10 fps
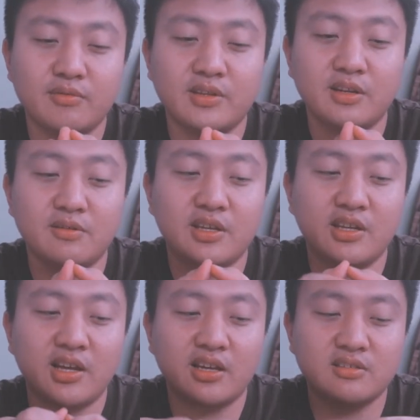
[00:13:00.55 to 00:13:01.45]
Then
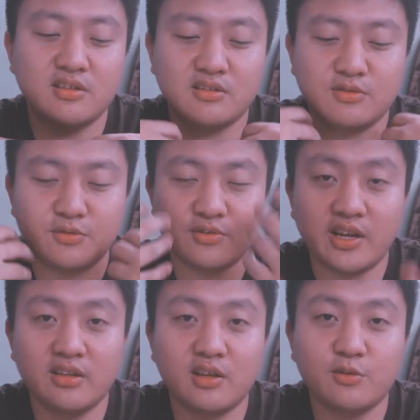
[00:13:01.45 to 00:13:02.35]
he asks us to
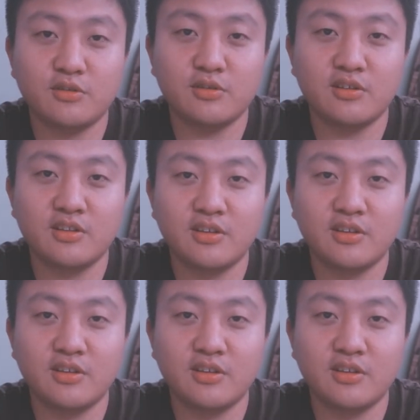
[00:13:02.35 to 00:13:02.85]
try it out